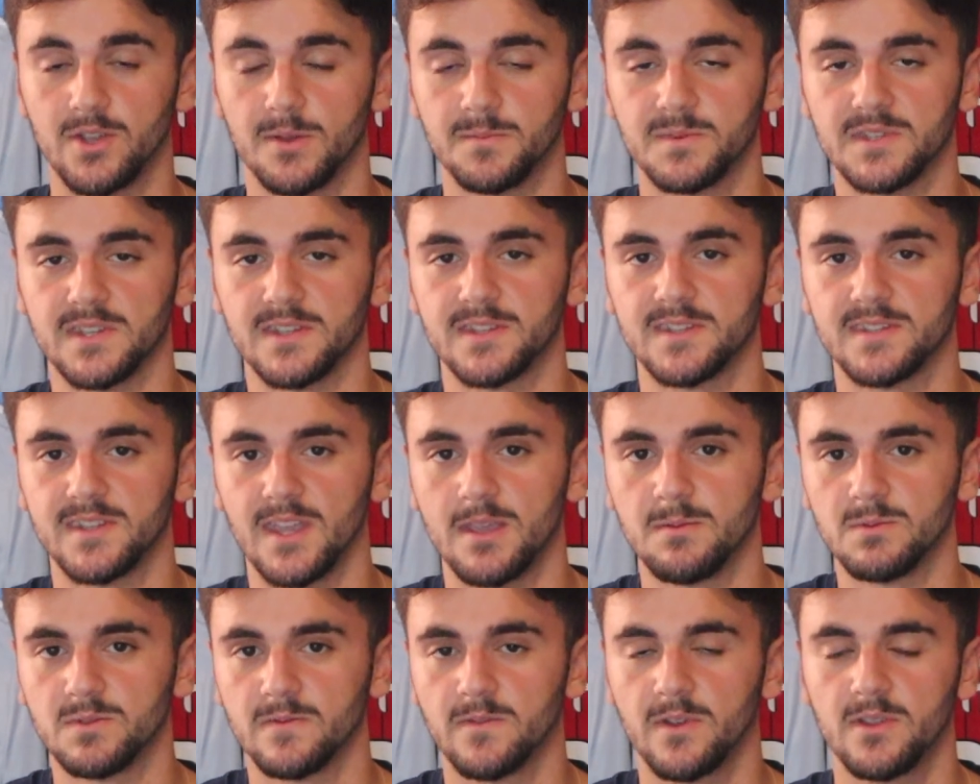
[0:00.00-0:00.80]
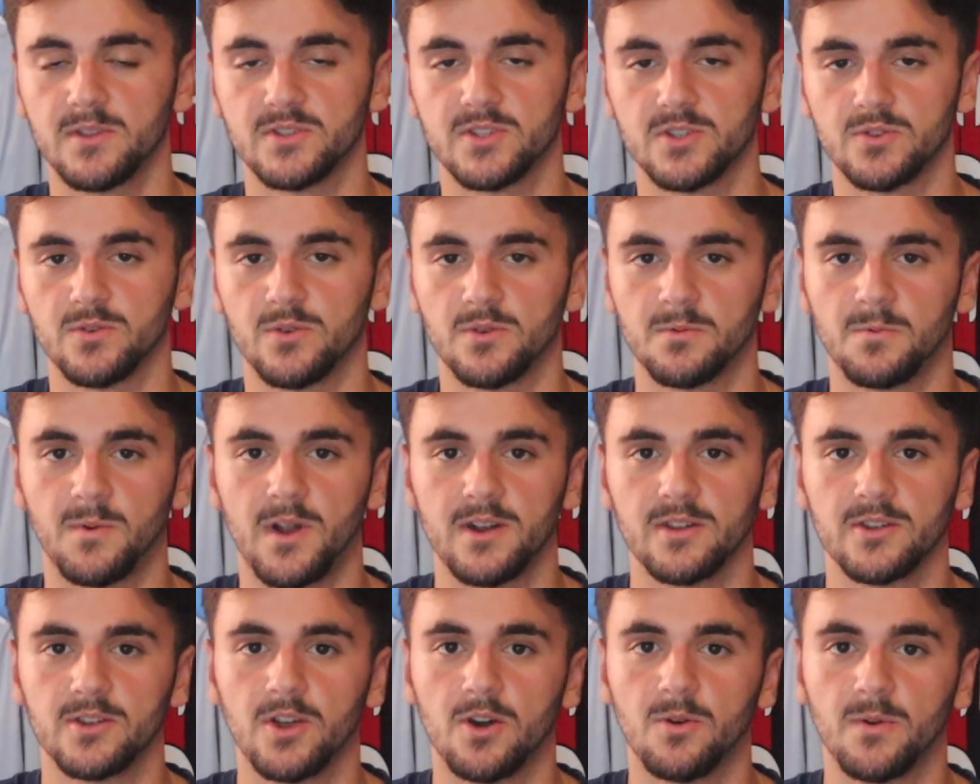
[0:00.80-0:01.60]
top six teams, have only scored
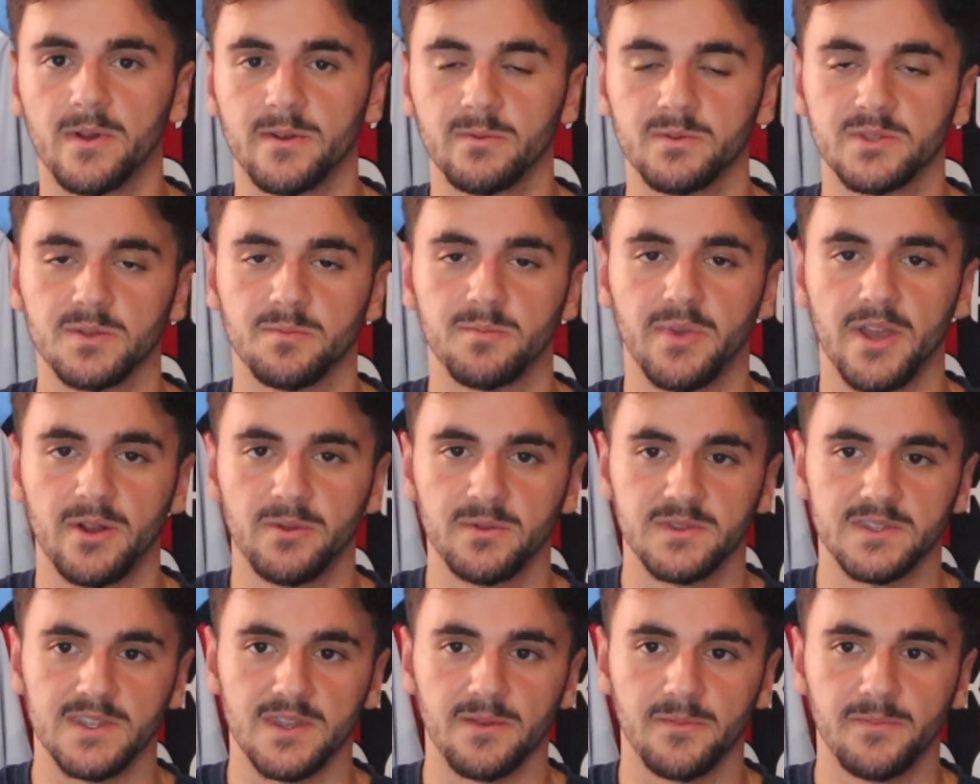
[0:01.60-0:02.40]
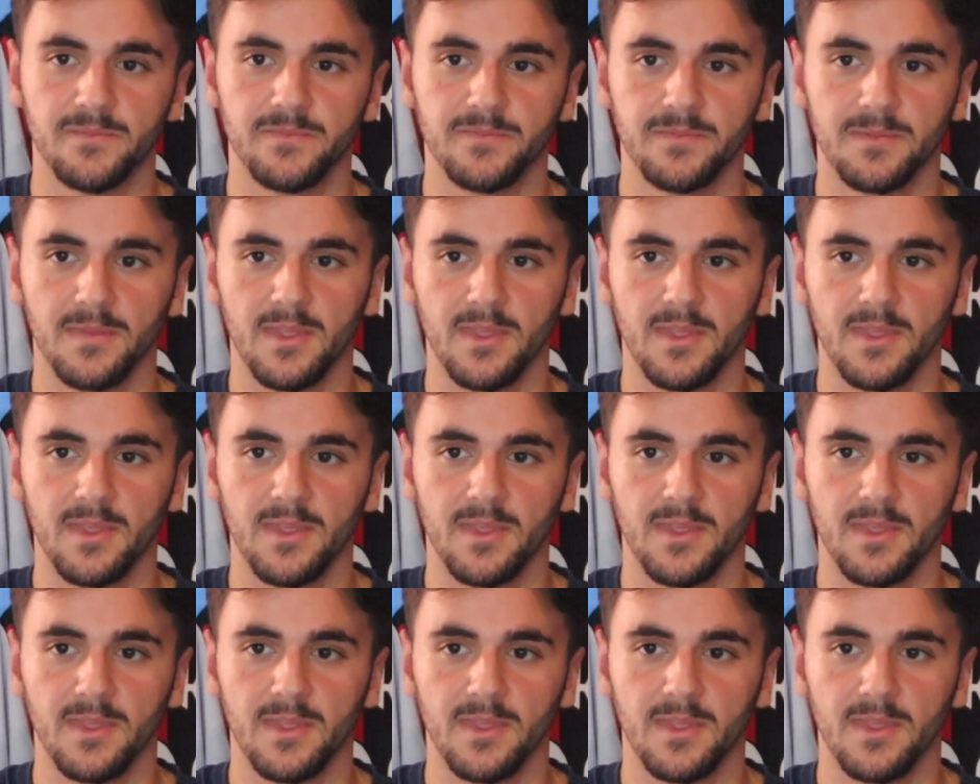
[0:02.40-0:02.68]
one goal and it was a penalty.